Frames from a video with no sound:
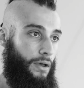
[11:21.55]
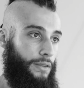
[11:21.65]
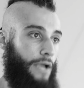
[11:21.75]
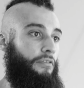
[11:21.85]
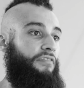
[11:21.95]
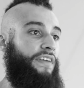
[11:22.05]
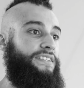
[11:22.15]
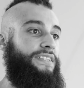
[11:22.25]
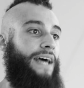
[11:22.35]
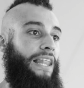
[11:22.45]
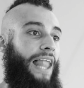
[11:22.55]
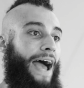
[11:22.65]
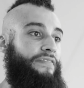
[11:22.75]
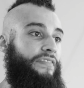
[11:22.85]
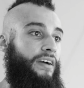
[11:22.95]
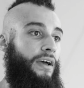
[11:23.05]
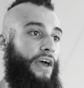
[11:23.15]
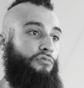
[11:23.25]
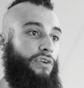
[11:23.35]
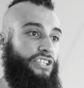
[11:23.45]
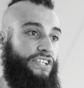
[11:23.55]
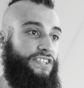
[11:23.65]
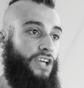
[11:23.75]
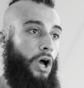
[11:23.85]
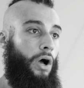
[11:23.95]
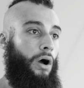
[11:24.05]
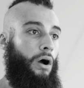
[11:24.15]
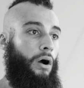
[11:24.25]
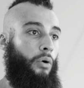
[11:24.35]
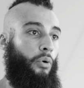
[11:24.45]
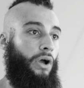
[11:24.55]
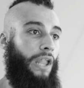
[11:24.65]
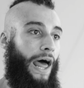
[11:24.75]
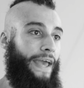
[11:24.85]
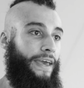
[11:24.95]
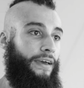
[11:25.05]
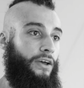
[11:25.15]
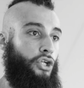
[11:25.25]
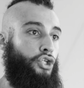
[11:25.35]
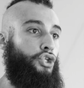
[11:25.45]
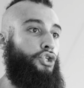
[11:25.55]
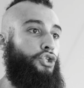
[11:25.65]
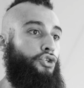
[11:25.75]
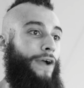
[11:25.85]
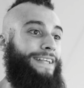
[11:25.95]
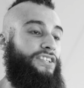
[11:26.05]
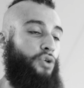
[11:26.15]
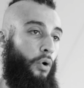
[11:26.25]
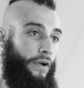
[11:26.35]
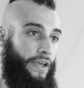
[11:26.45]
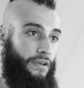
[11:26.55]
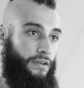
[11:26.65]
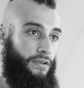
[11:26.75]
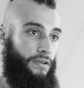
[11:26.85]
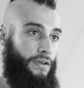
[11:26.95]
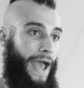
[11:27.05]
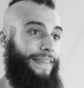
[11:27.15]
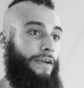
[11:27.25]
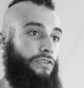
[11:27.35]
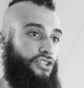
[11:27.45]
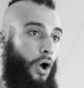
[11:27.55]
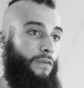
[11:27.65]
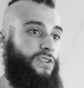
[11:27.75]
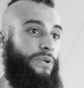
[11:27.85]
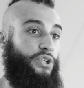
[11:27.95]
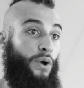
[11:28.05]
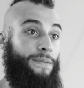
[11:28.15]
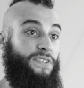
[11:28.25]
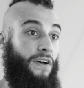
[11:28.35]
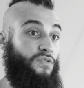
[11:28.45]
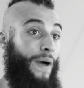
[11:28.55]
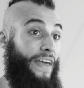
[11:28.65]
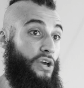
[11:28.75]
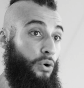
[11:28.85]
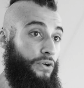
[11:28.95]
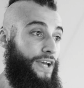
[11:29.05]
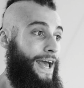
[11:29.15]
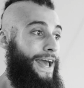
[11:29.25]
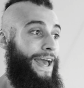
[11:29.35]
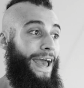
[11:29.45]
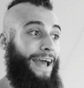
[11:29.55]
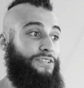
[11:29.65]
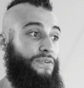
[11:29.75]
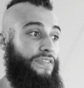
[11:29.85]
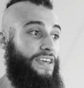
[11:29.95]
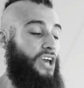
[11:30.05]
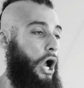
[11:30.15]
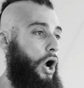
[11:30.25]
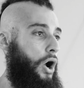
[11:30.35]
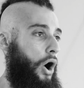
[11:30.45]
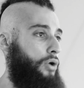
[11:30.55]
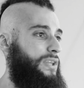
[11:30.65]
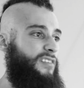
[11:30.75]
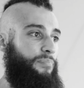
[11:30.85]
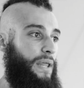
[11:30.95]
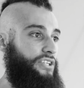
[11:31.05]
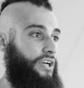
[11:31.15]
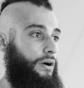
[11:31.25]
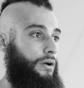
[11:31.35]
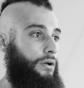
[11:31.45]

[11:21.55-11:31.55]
They reflected that life and riches were alike transitory, and they resolved to enjoy themselves while they could, and to think only of pleasure.